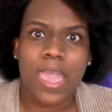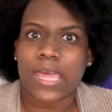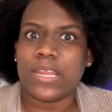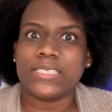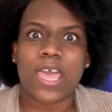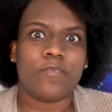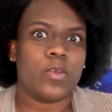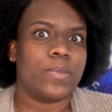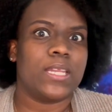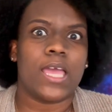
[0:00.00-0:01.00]
And doesn't have to
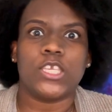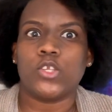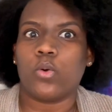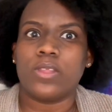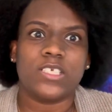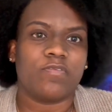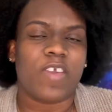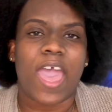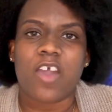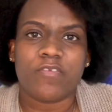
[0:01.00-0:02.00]
be like, you know, this
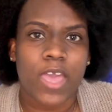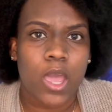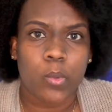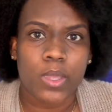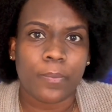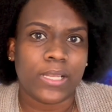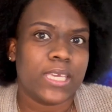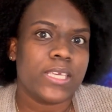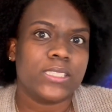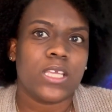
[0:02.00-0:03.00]
far, far away
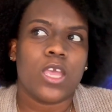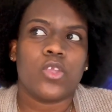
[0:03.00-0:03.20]
place.